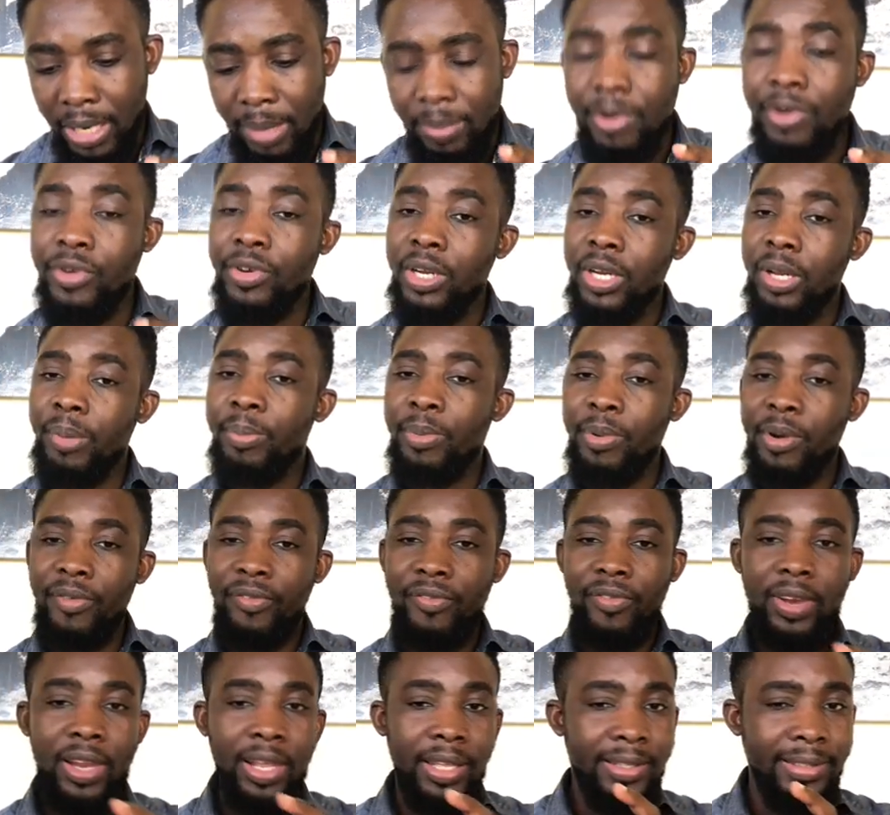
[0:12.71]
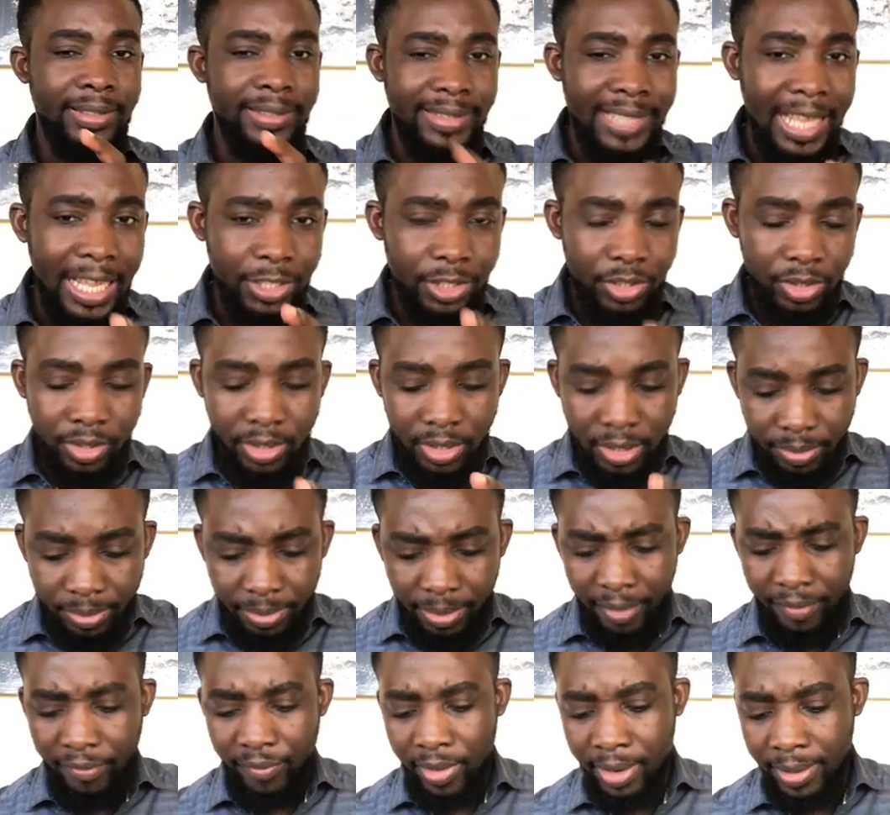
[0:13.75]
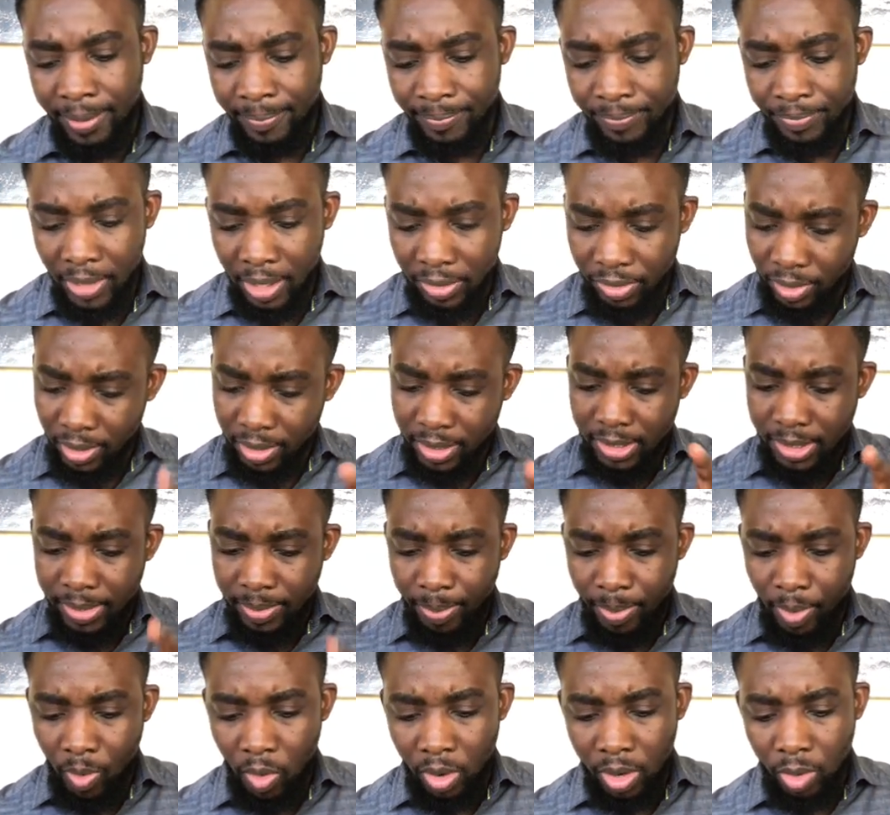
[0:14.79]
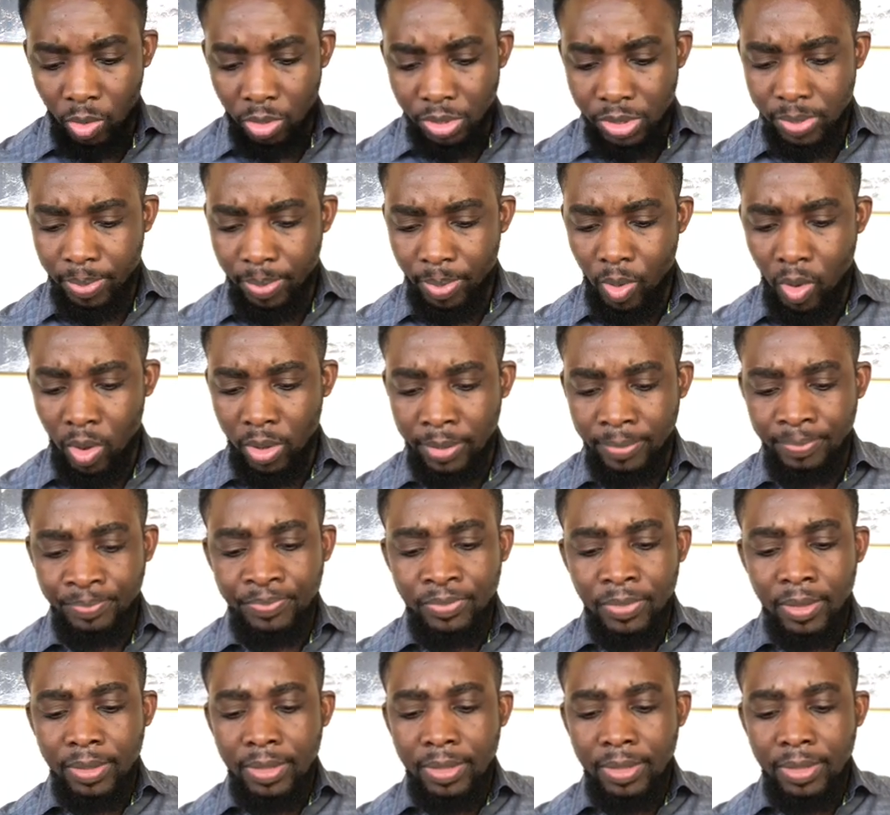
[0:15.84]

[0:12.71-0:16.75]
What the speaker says: Let me read it briefly and touch on it briefly. I thought it's important. It was important.